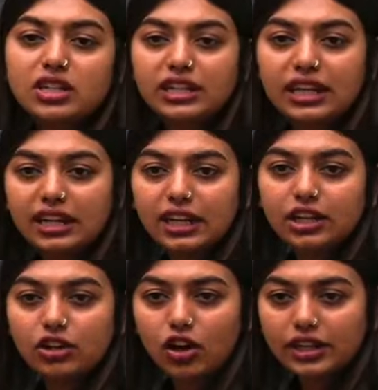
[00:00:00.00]
because the DNA
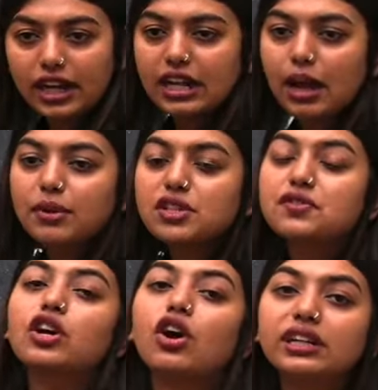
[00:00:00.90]
did not get damaged,
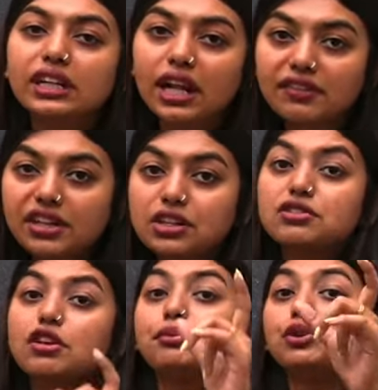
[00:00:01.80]
we got
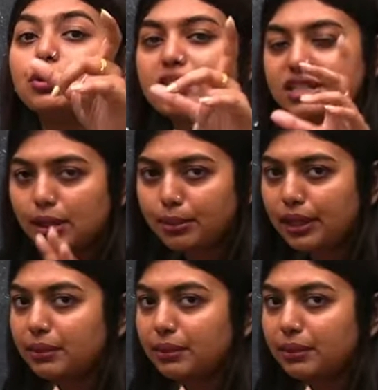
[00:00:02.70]
derivatives of purines and